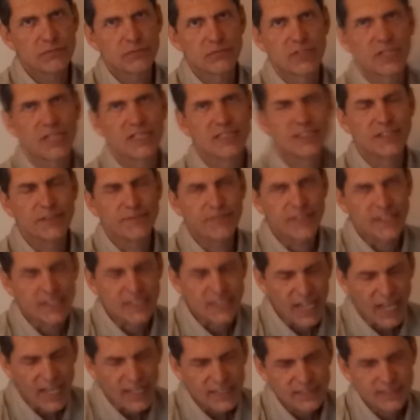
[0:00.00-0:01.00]
because if it
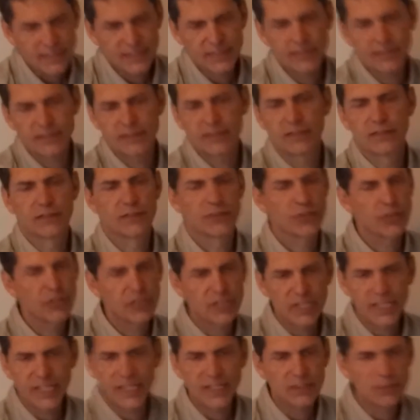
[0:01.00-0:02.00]
doesn't, it could
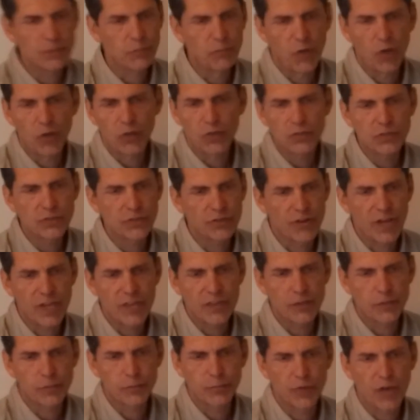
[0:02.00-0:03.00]
lead to mold or
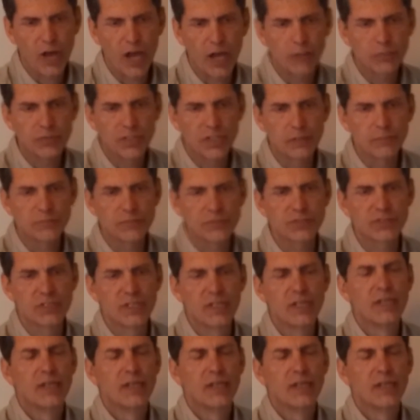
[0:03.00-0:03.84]
other problems.